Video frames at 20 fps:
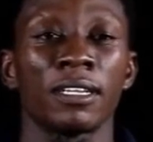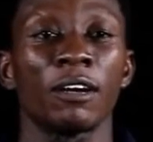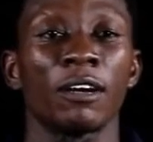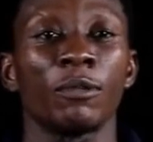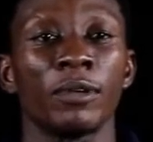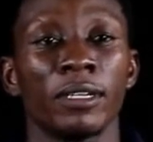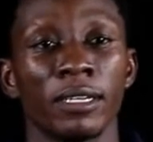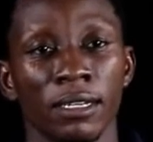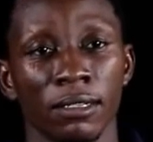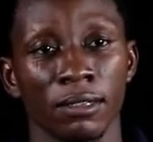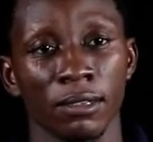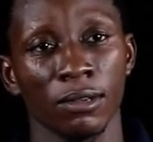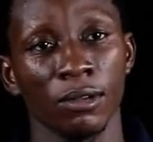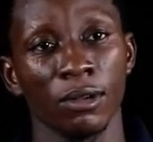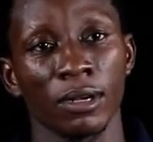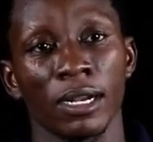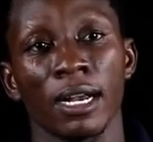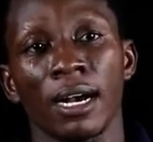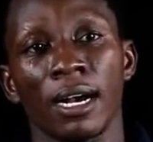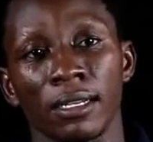that we need to
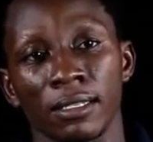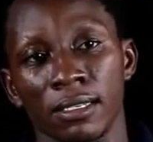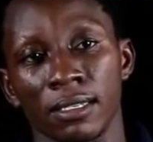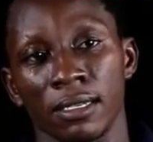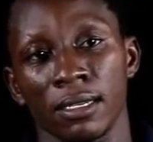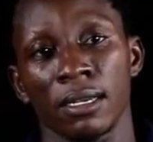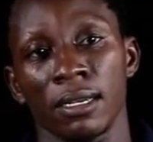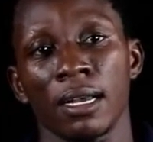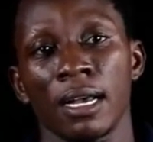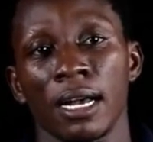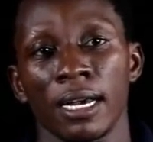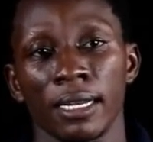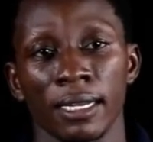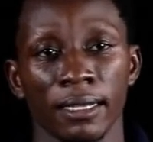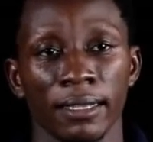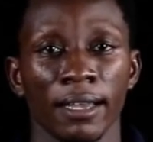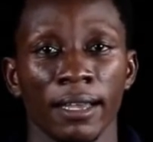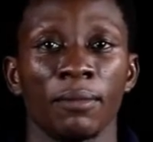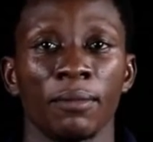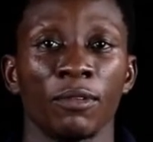look at the
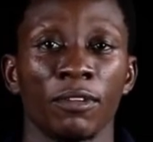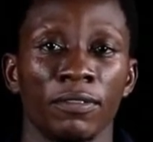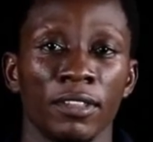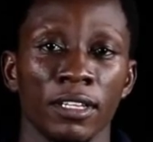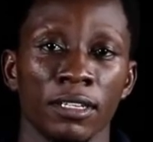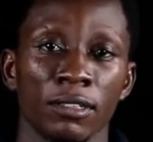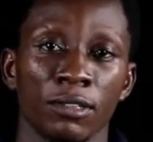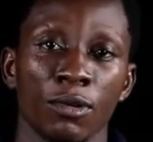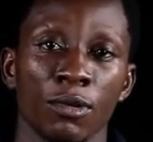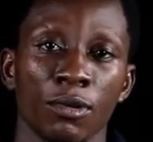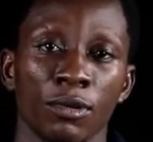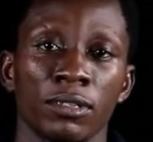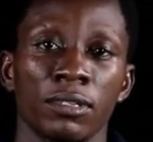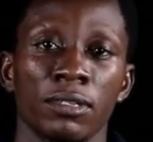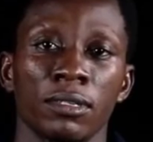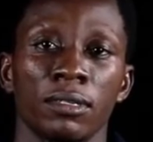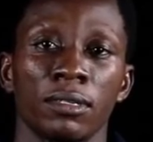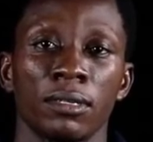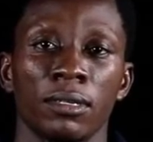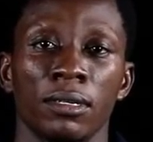term of this
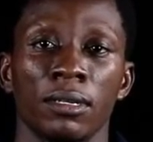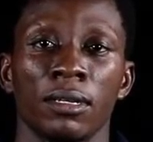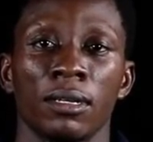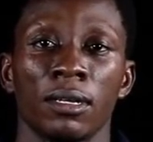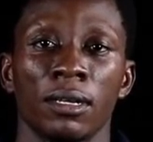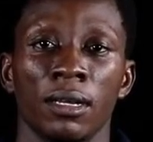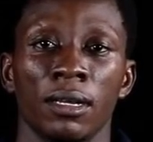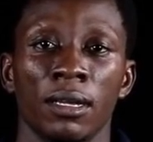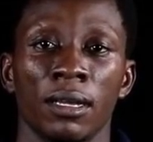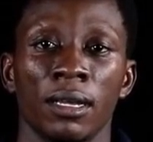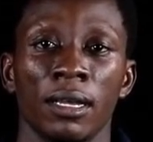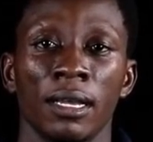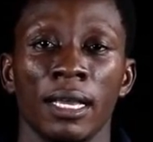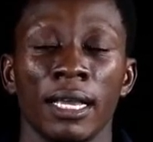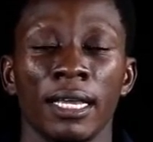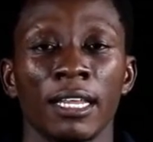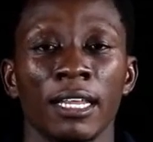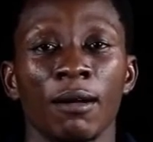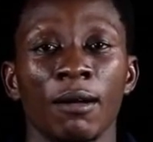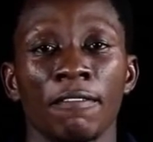course.
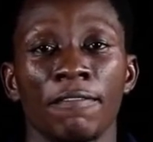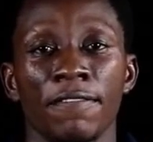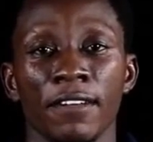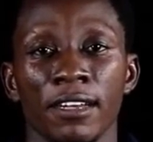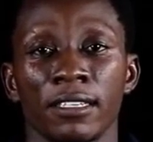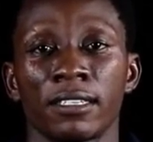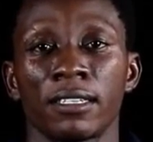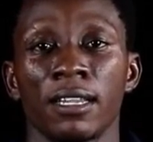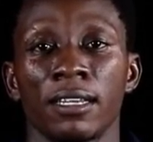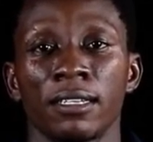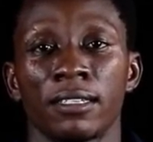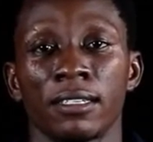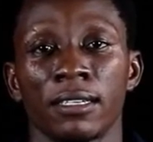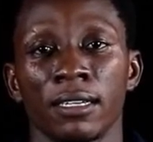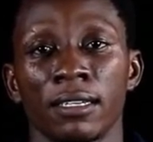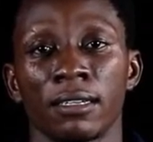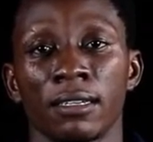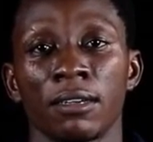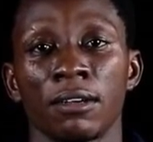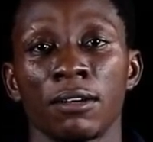In our first
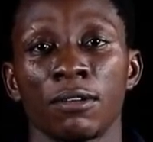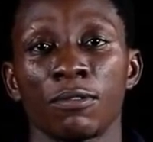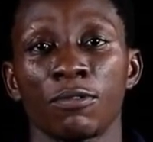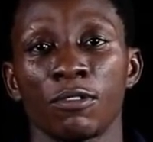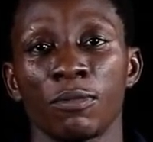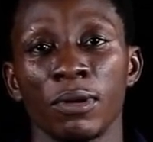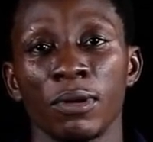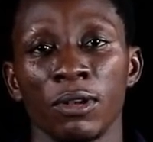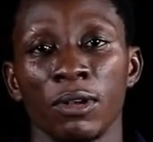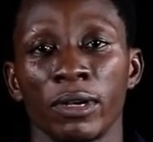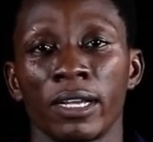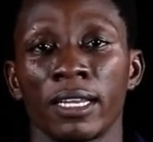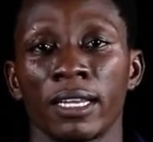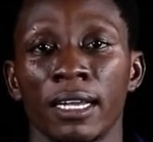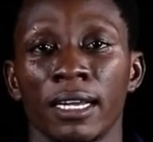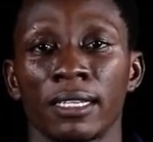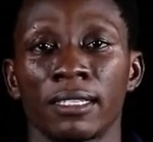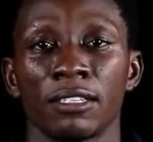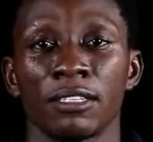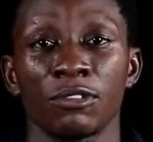lesson, we'll be looking
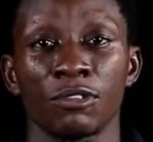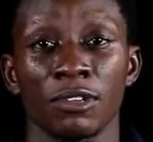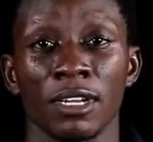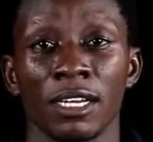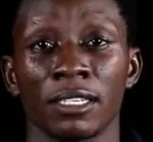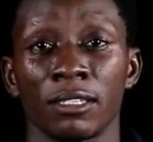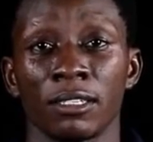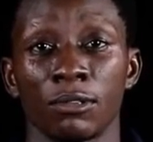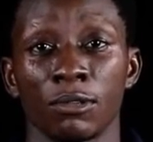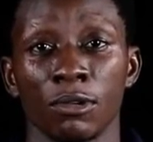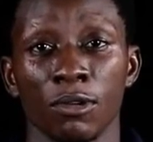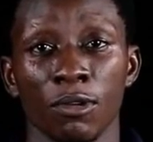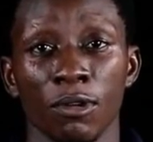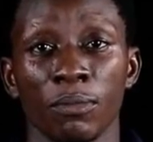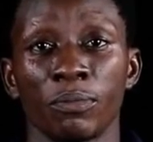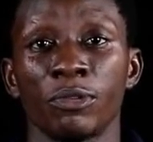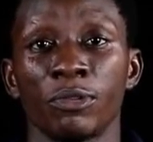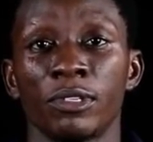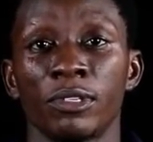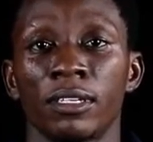at Introduction to
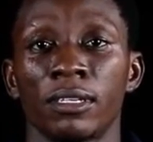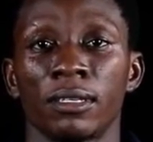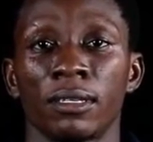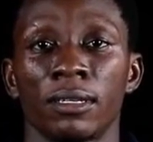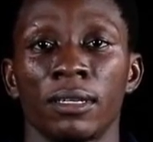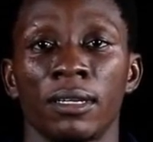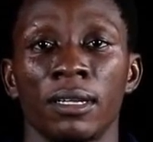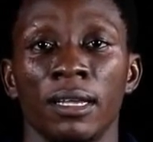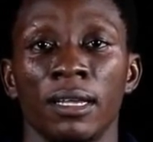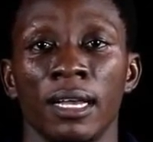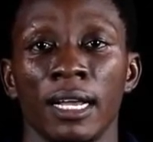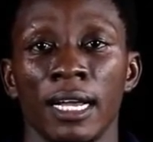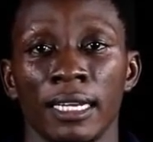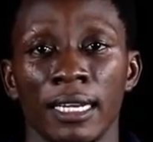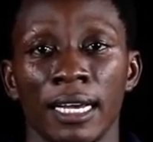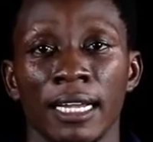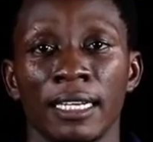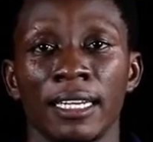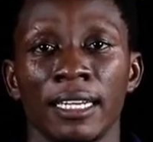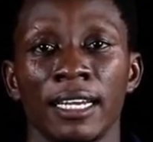Computing. And
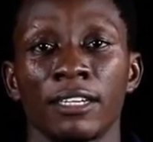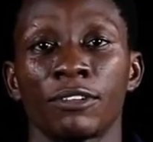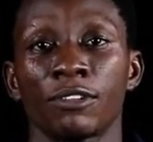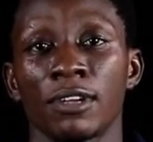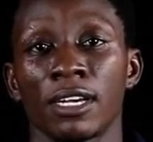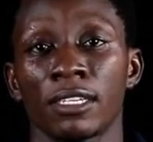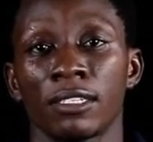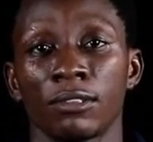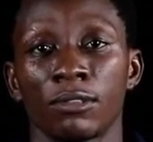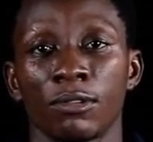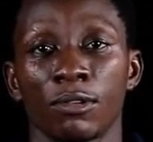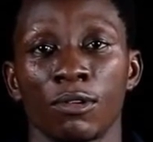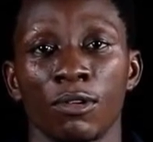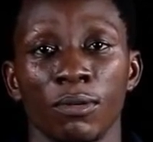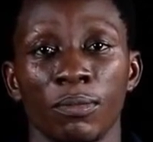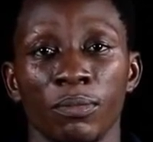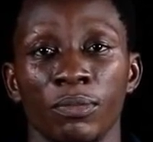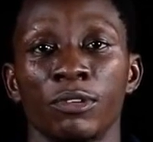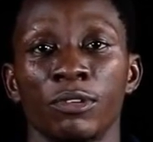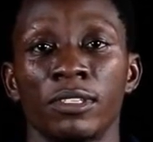under Introduction to
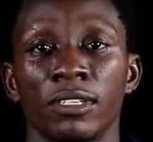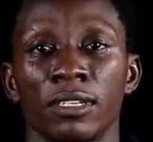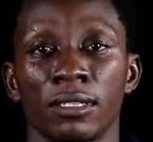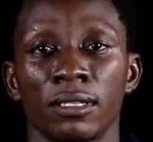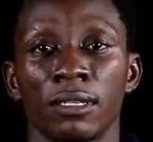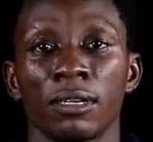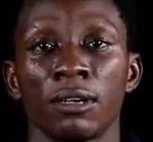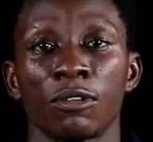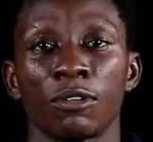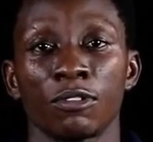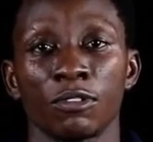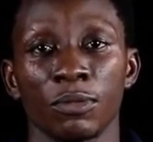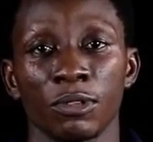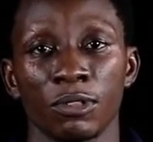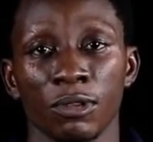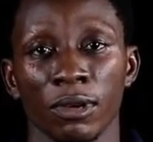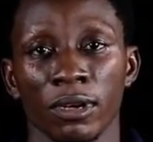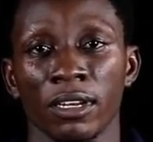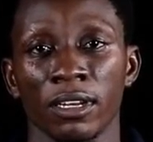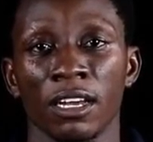Computing, we'll be
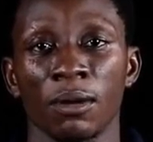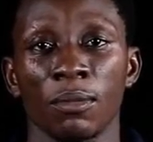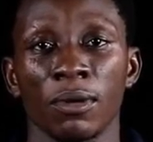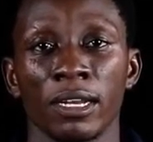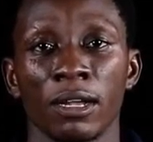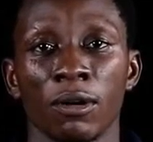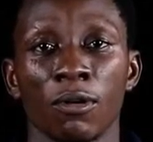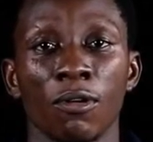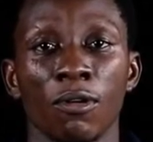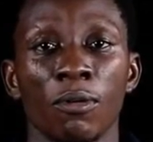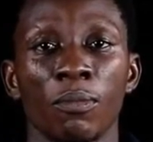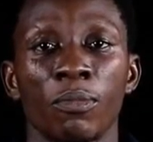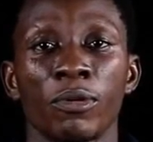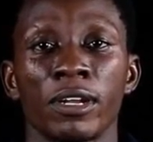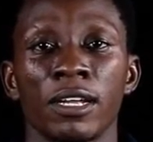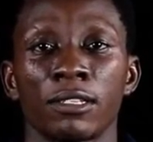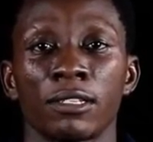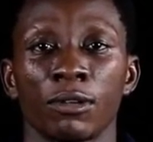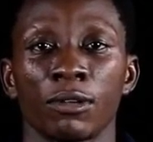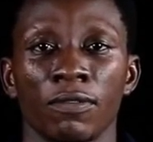talking about the
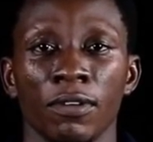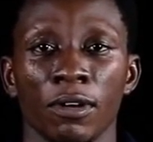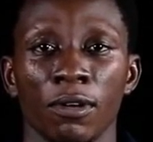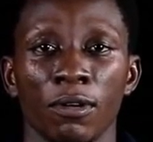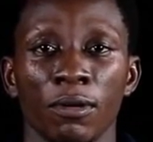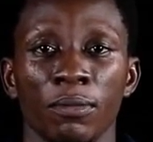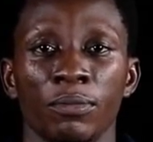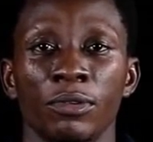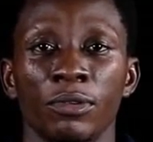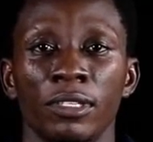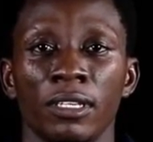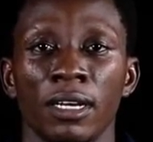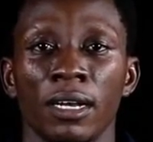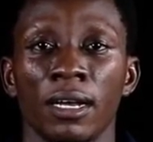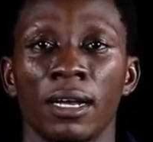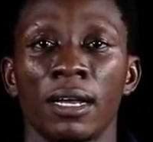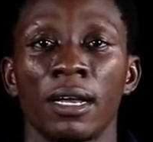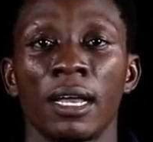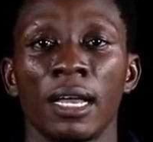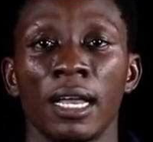components of a
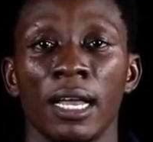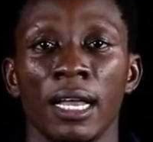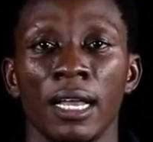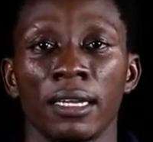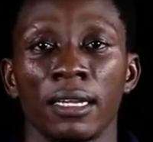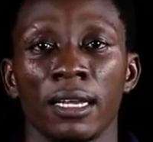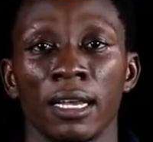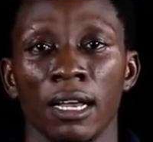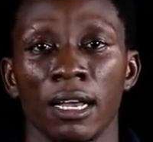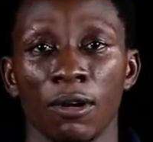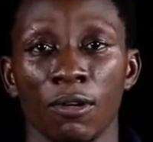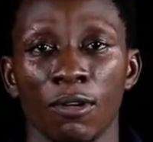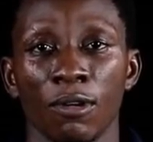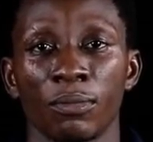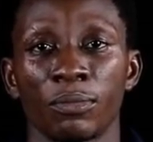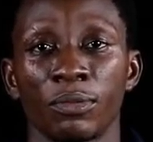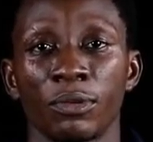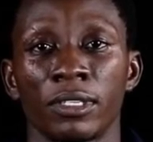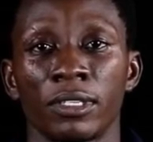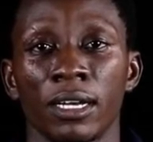computer and a
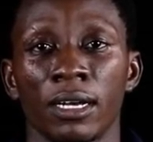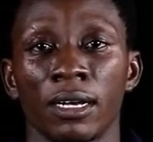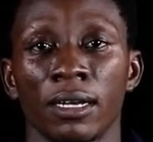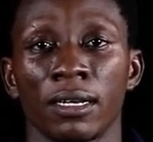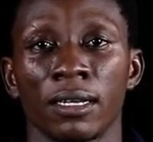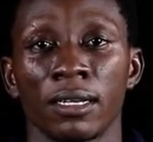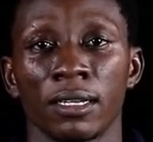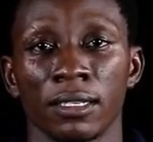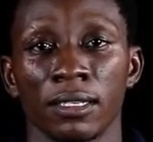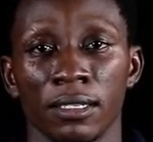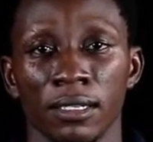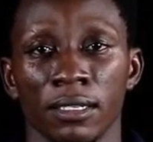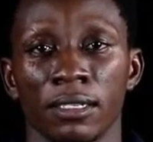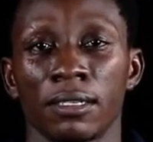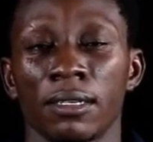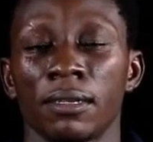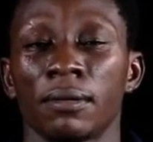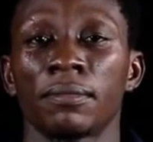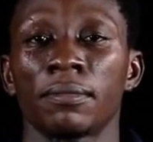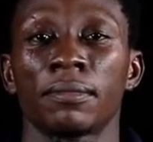computer
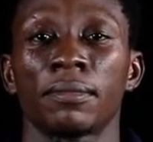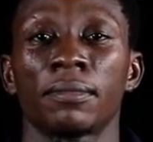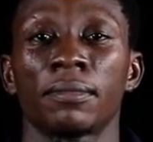system.